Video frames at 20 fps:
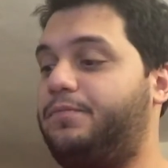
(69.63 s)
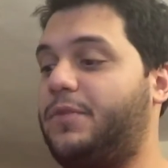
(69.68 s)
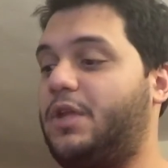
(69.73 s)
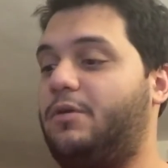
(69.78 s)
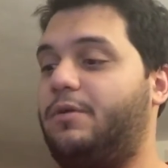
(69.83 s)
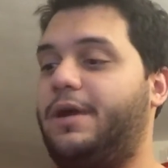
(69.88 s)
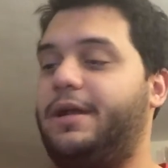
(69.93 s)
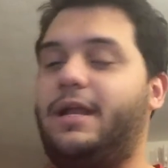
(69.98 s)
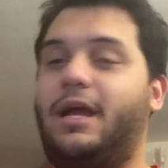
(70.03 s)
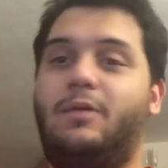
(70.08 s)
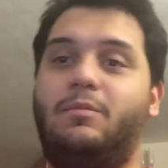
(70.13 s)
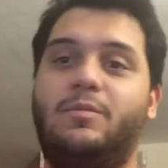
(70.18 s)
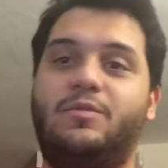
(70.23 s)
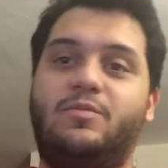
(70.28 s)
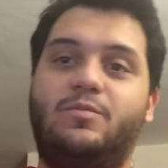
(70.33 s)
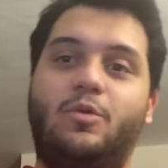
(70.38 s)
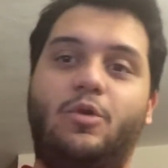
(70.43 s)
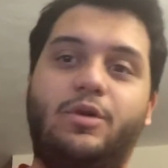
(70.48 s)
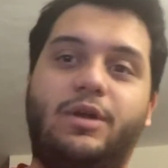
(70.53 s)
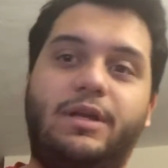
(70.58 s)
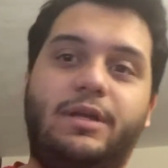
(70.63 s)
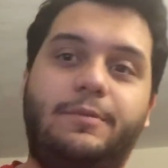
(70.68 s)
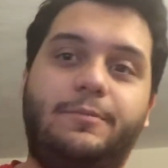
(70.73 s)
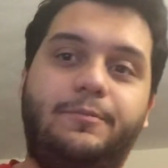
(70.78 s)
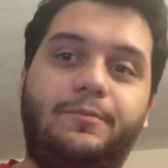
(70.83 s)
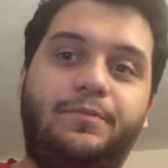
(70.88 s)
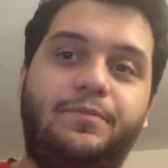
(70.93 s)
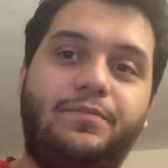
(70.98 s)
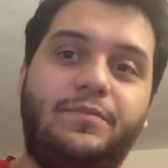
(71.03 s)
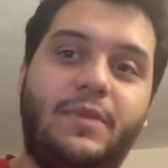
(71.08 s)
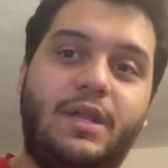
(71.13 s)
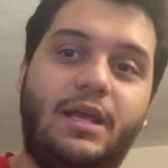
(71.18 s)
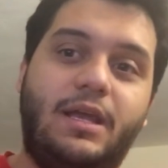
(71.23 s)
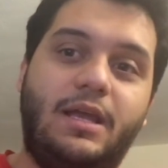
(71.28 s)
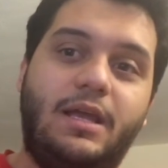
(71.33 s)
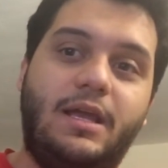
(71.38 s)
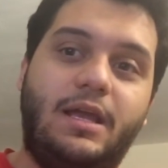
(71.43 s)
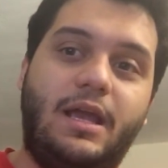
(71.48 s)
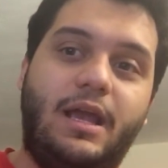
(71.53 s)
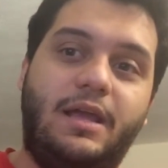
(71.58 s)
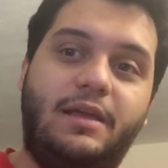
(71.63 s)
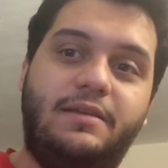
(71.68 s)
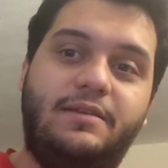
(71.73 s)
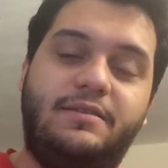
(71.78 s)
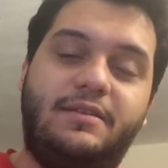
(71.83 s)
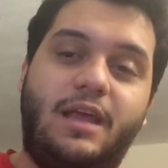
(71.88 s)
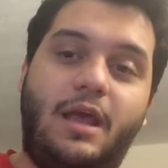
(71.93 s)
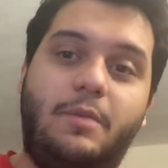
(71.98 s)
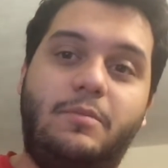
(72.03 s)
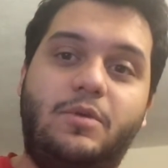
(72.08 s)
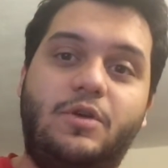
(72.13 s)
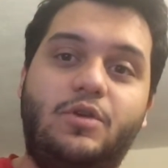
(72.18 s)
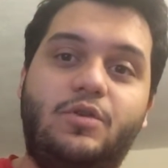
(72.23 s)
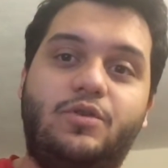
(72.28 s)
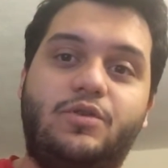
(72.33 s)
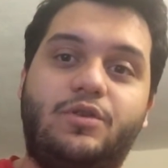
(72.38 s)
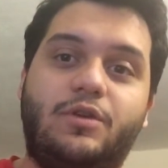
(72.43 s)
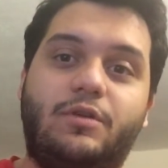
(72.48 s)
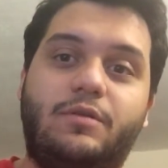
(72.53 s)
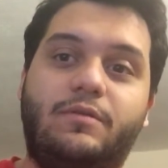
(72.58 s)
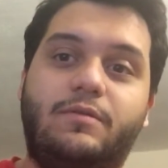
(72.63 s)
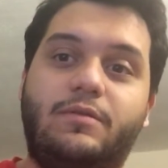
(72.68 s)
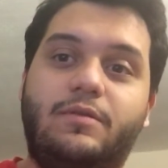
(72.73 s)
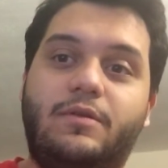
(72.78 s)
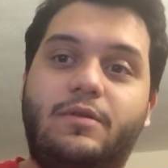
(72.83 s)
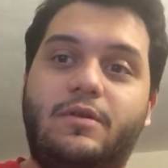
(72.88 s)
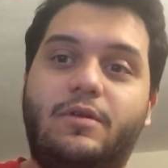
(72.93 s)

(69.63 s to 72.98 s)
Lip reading: Right now, I'm smoking a Sam Houston